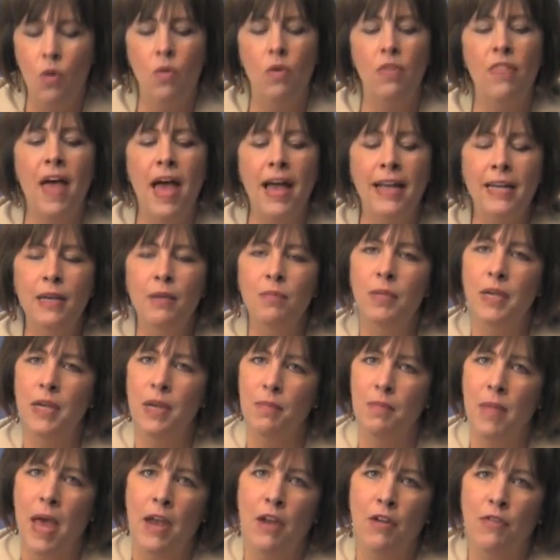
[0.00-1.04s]
Well, that can be
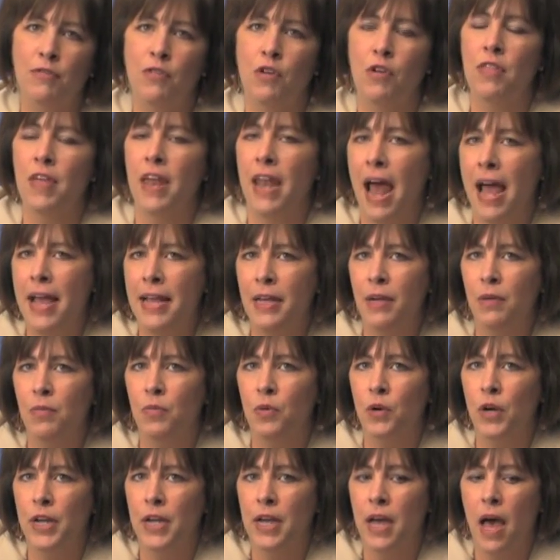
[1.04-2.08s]
a metaphor that I
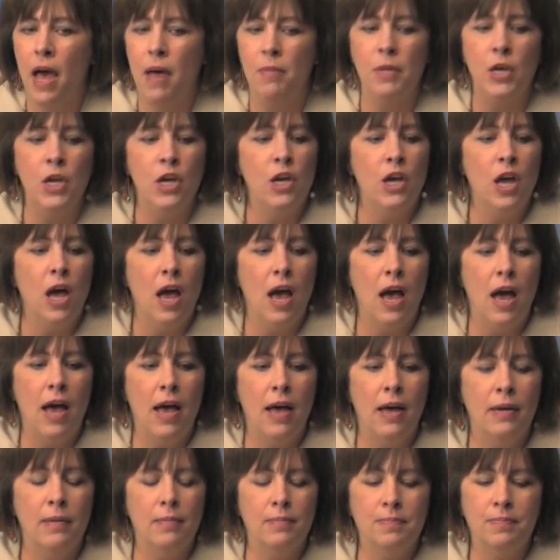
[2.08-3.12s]
can bring up
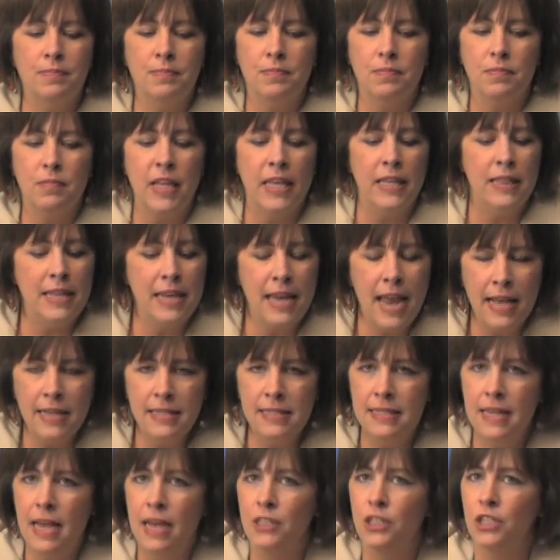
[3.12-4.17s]
in the
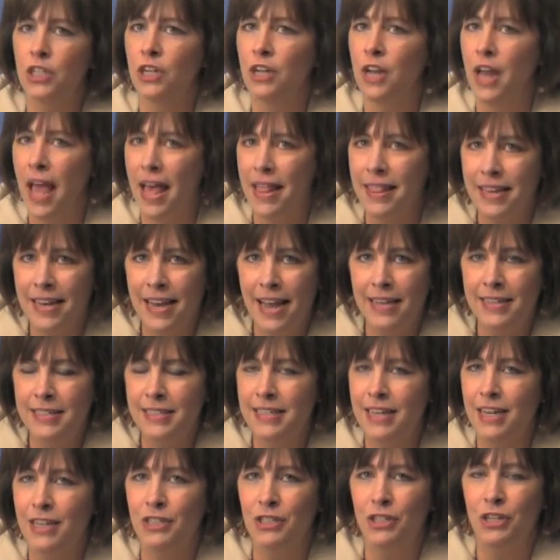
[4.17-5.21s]
next session and the
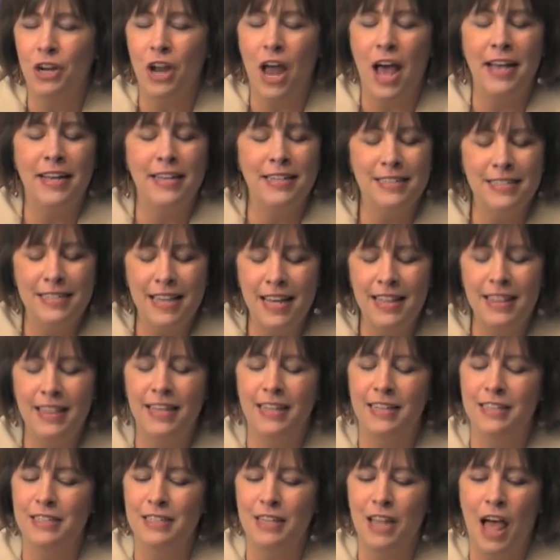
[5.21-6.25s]
next session. I can say
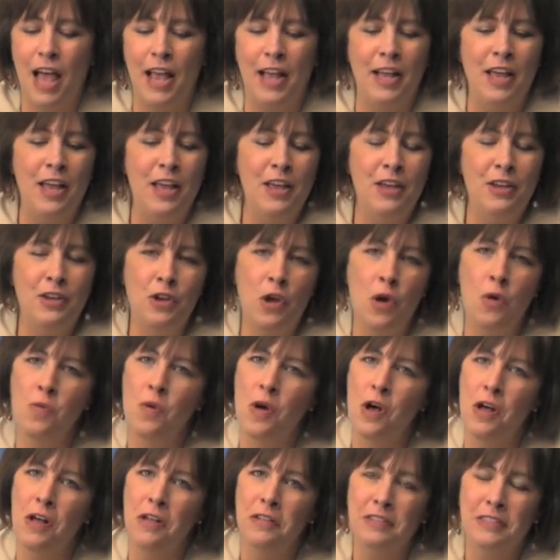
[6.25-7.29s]
things like,
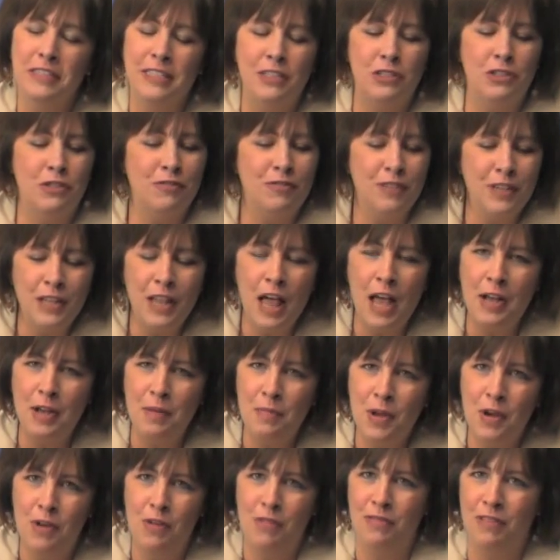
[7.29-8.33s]
well, did you feel like
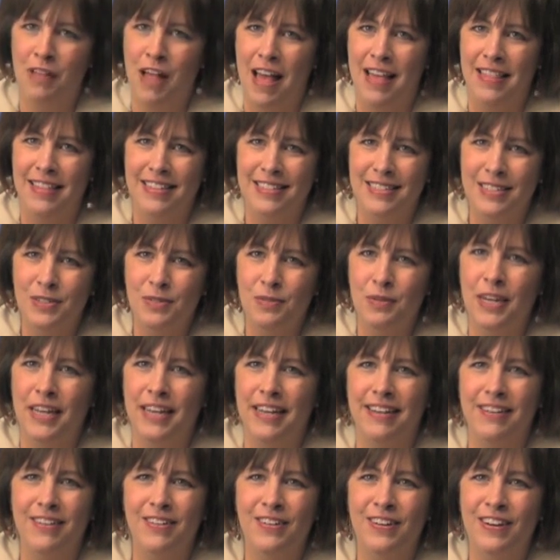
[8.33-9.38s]
a butterfly this
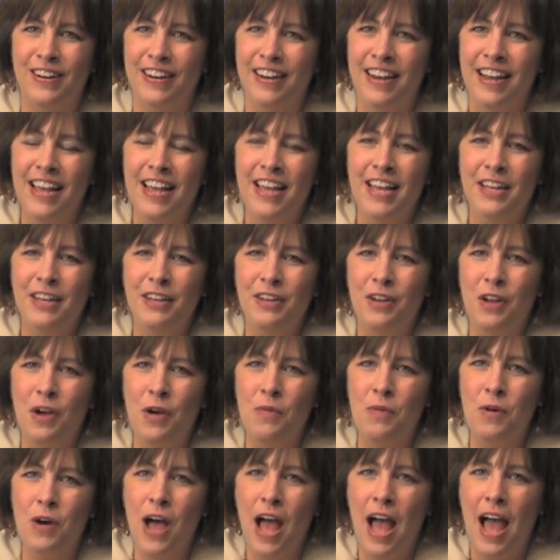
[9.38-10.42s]
week? Or,
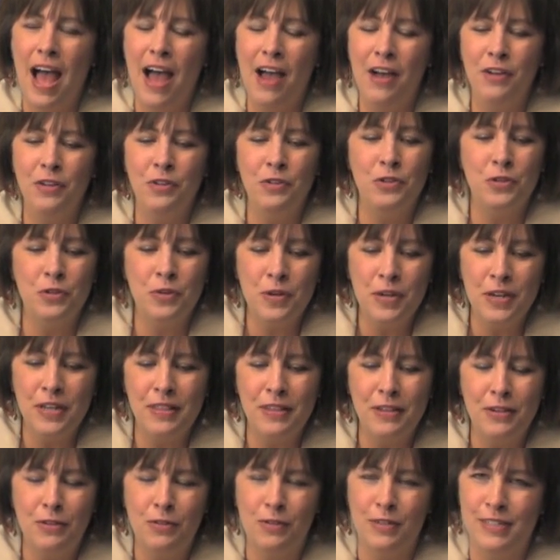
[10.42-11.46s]
well, how are you doing
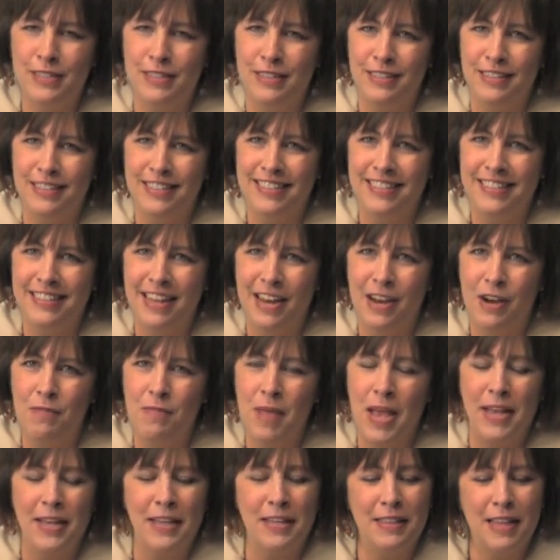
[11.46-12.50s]
in the chrysalis there,
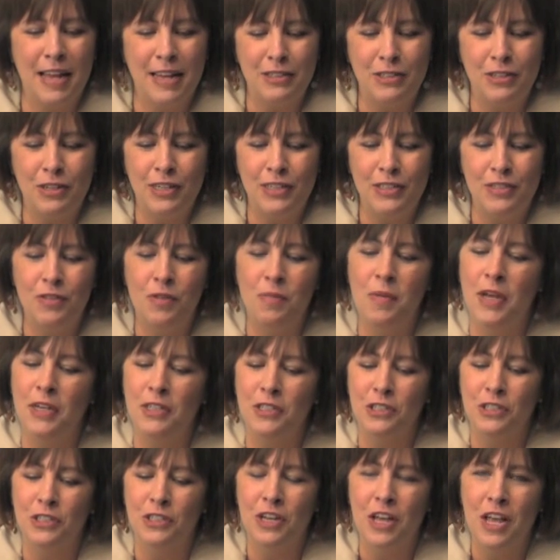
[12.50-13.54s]
making that
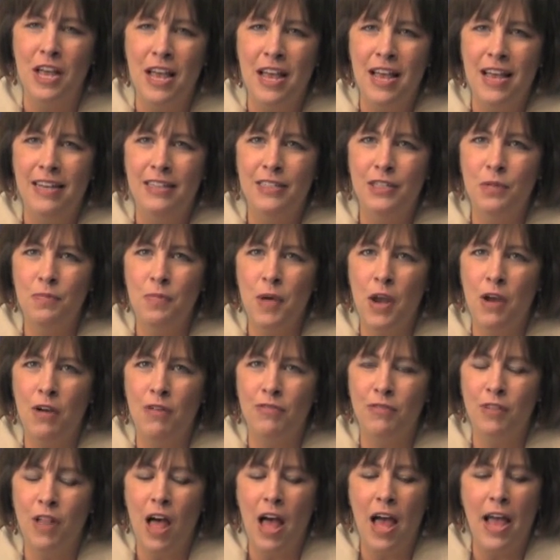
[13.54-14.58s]
transformation to
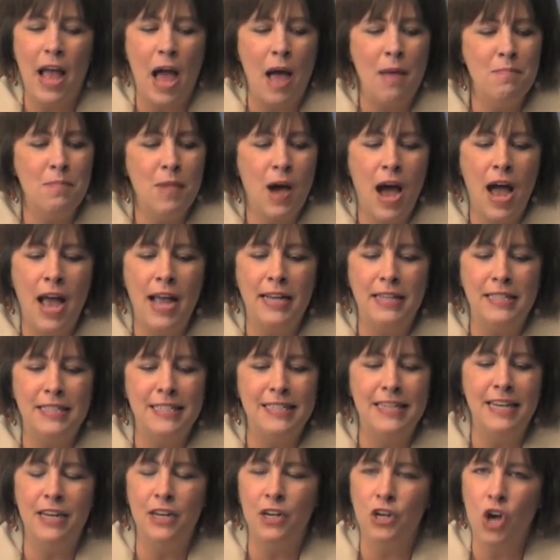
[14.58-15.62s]
butterfly? I might
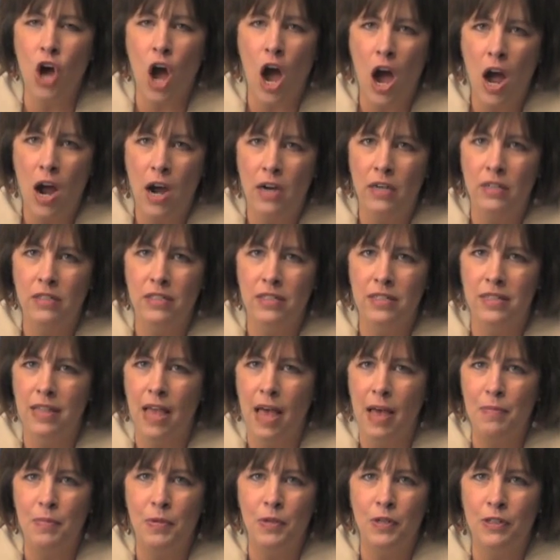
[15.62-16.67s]
send a card to
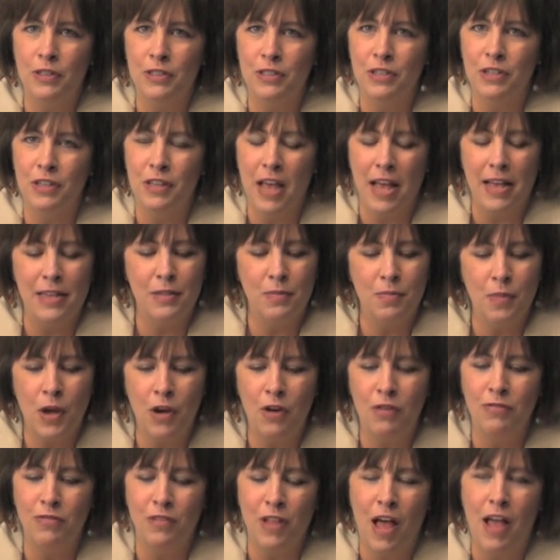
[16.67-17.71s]
that person that has a
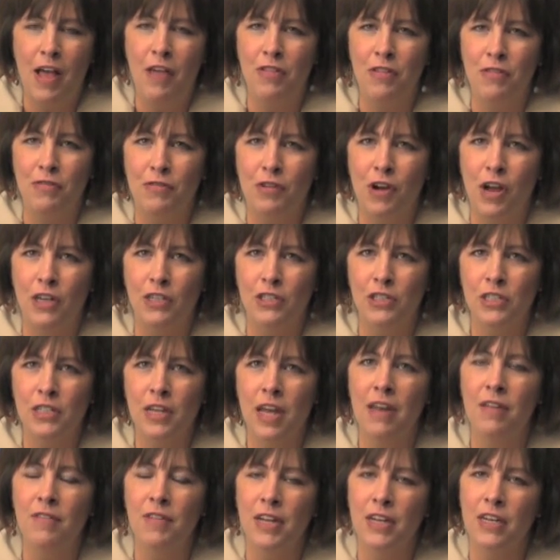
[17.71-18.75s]
butterfly on the front, just
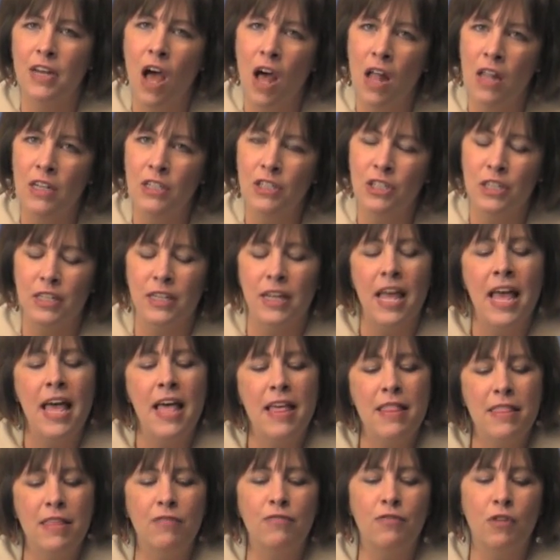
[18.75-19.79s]
kind of acknowledging
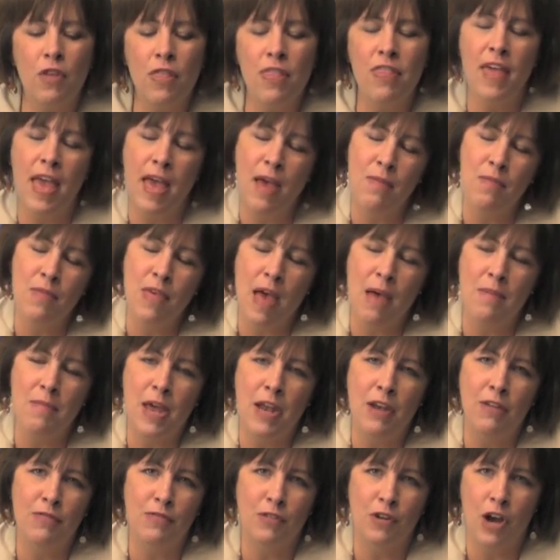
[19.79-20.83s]
that for them that
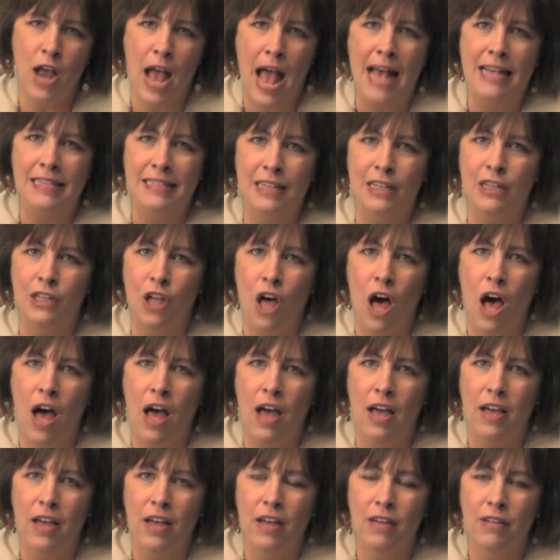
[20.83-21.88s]
metaphor has a
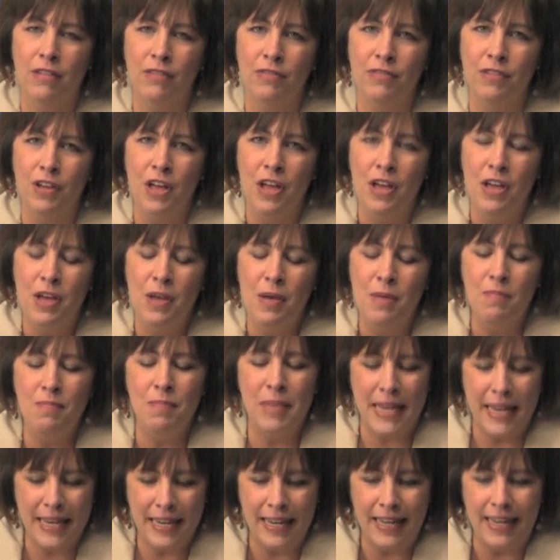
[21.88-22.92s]
lot of
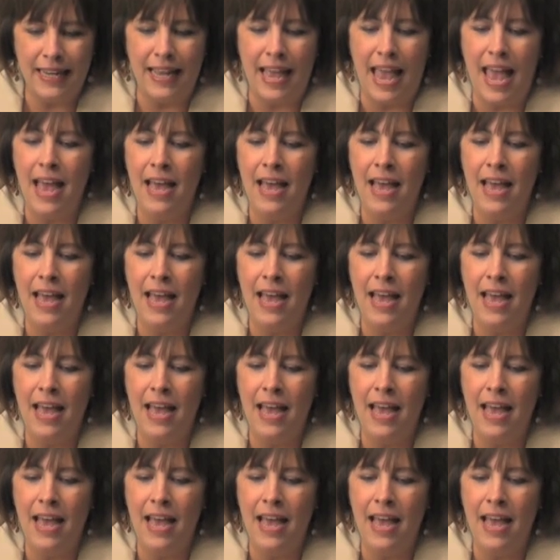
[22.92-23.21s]
meaning.